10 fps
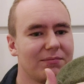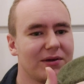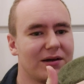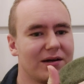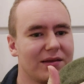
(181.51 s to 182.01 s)

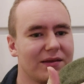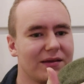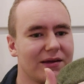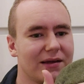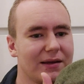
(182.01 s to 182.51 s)
behind
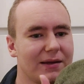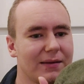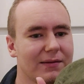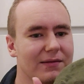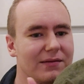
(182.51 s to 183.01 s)

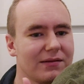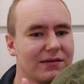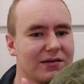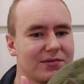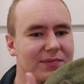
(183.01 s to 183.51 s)

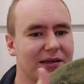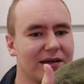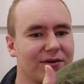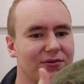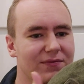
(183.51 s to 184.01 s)
this main
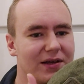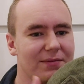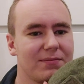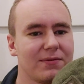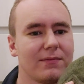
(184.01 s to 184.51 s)
outer
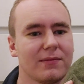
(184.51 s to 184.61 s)
flap.